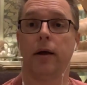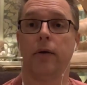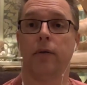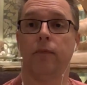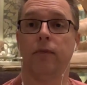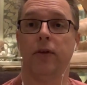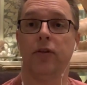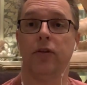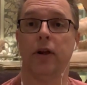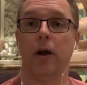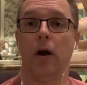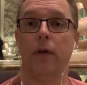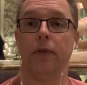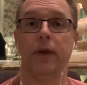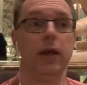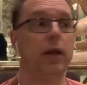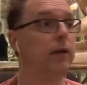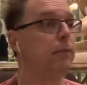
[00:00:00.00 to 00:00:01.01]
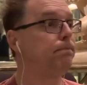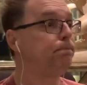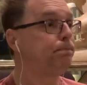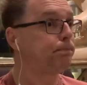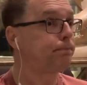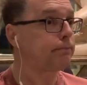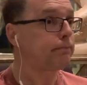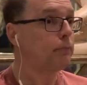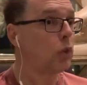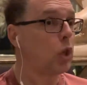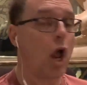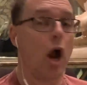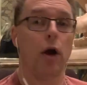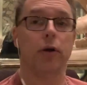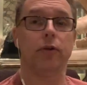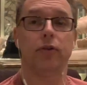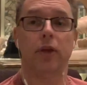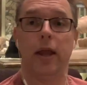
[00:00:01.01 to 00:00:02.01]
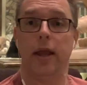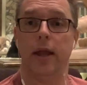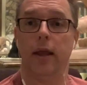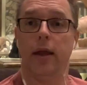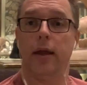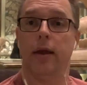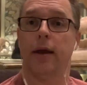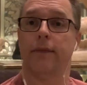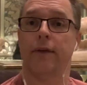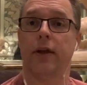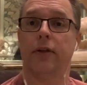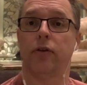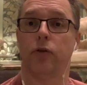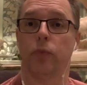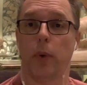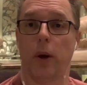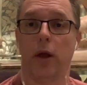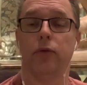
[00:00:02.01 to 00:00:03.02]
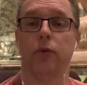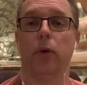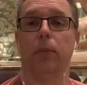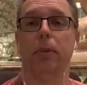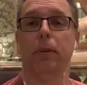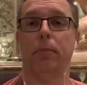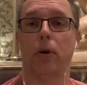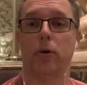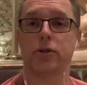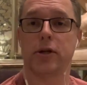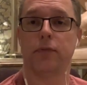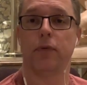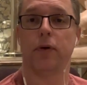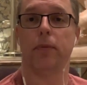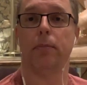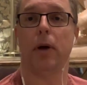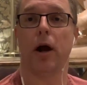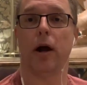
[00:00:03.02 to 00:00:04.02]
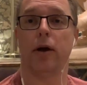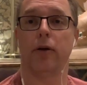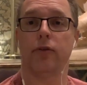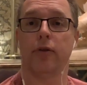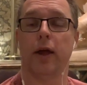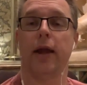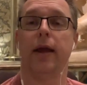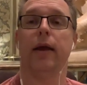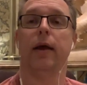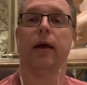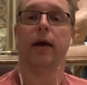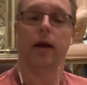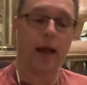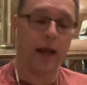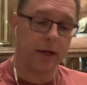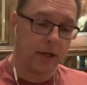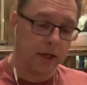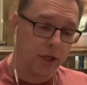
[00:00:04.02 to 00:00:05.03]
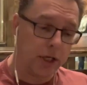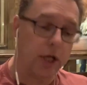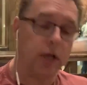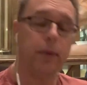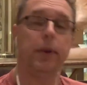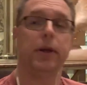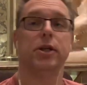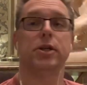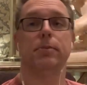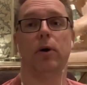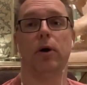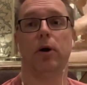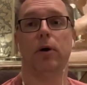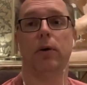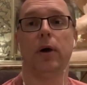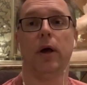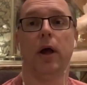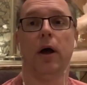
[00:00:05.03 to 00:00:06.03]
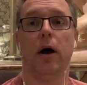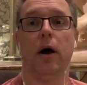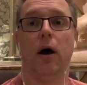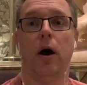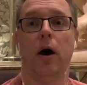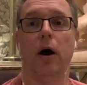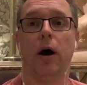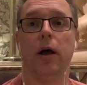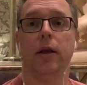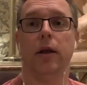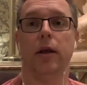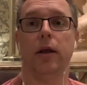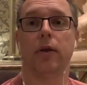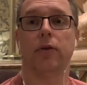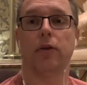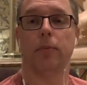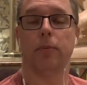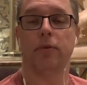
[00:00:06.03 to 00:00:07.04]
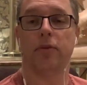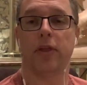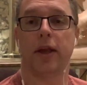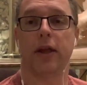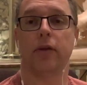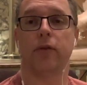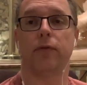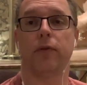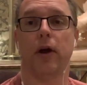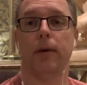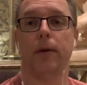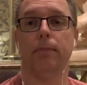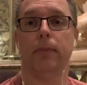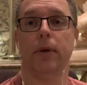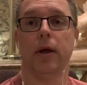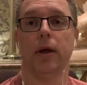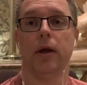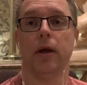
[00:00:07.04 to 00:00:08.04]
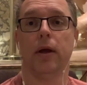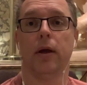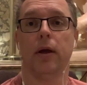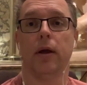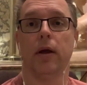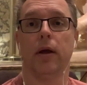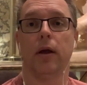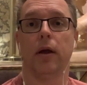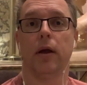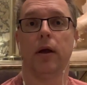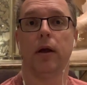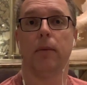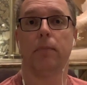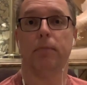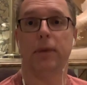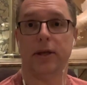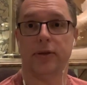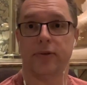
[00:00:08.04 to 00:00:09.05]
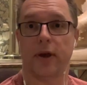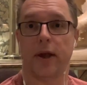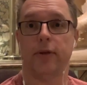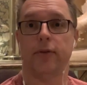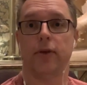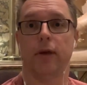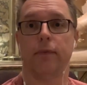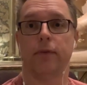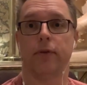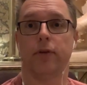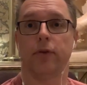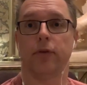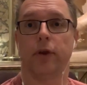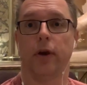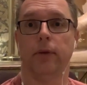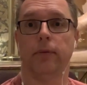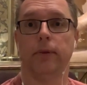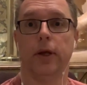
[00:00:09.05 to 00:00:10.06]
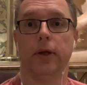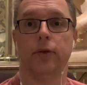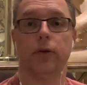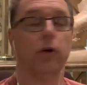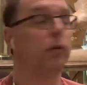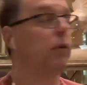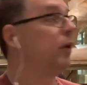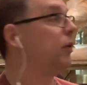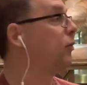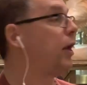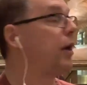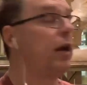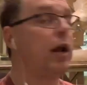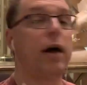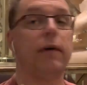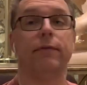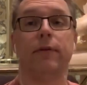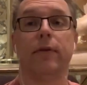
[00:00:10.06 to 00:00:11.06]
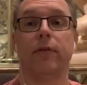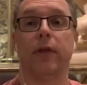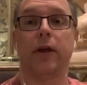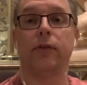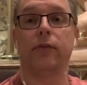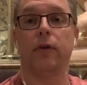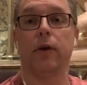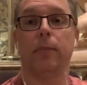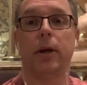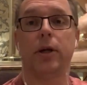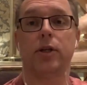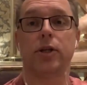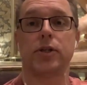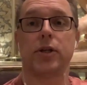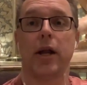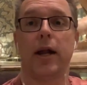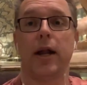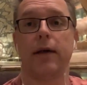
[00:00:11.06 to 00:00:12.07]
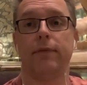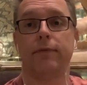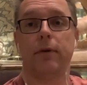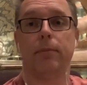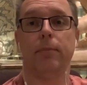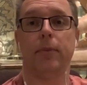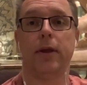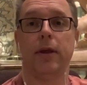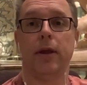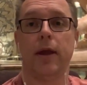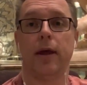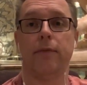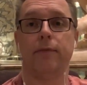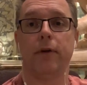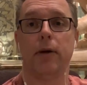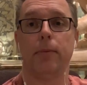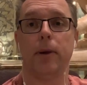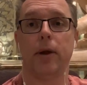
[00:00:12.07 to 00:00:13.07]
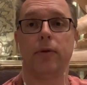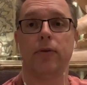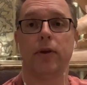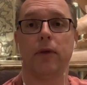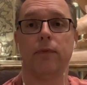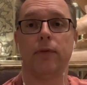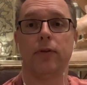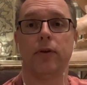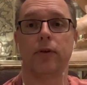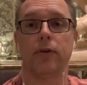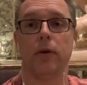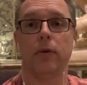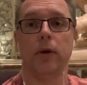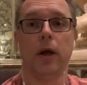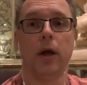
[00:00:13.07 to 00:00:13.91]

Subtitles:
visiting all the RSA events as well. So I'll be posting from RSA and continuing tomorrow on some things from BSides San Francisco. So signing off, thanks very much. Signing off from the Fairmount San Francisco.